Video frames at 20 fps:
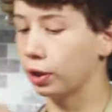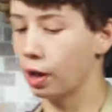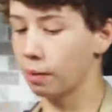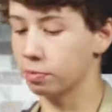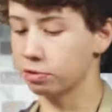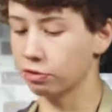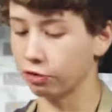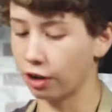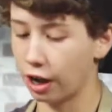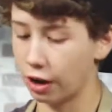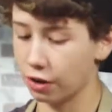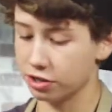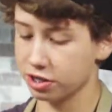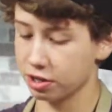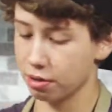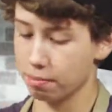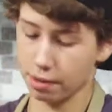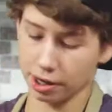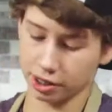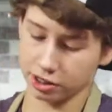cups of flour is in
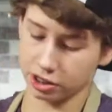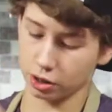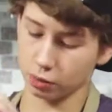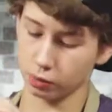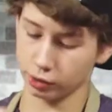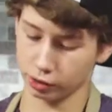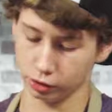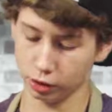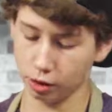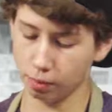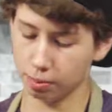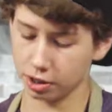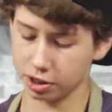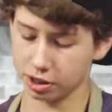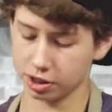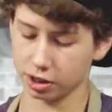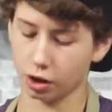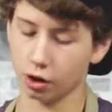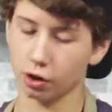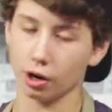the mixer with a little bit of
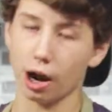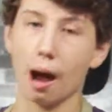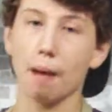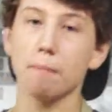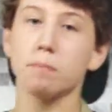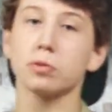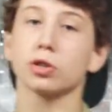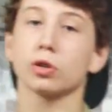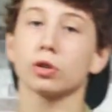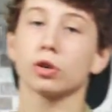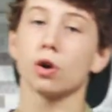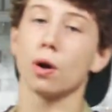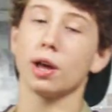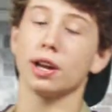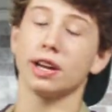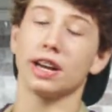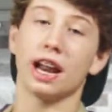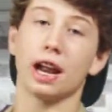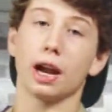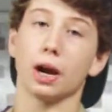salt. I'm just gonna go
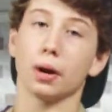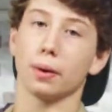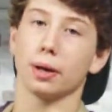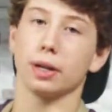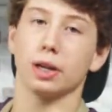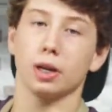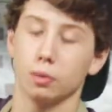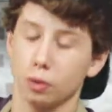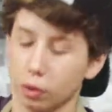ahead and aerate it